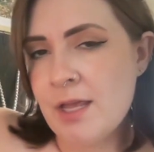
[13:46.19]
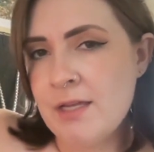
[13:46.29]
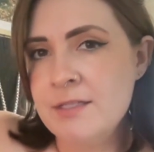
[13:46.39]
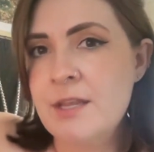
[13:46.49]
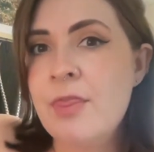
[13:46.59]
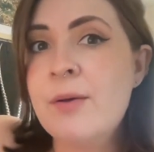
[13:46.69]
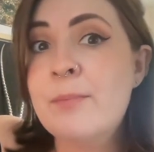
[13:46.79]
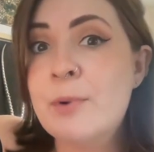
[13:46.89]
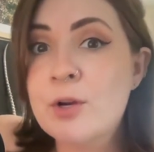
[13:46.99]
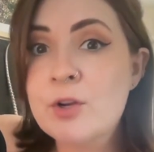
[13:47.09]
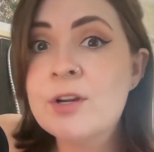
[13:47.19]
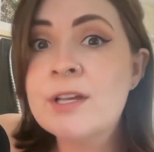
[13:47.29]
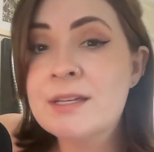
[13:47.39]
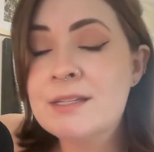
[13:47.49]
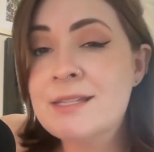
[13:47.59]
is the Mercury
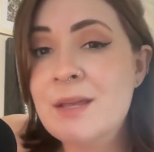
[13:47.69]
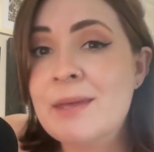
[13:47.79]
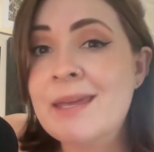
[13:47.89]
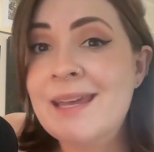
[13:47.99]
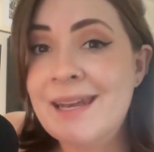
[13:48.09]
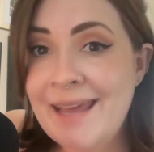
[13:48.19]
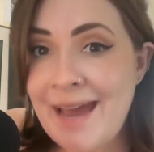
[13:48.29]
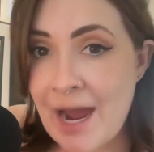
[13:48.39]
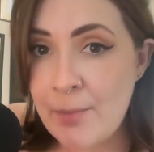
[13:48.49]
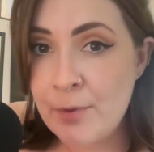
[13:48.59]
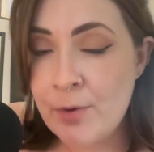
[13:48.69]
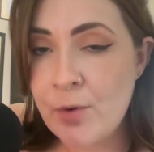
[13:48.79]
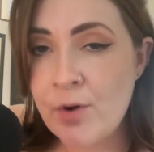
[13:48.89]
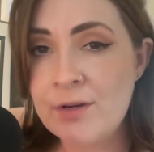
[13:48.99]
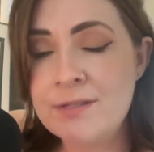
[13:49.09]
cazimi in
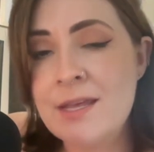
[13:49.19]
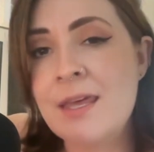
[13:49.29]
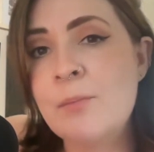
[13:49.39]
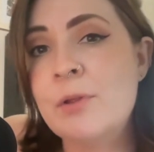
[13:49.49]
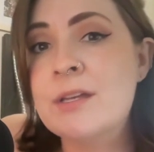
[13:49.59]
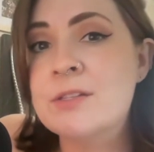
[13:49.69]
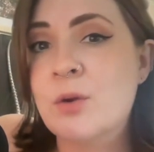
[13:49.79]
Capricorn taking place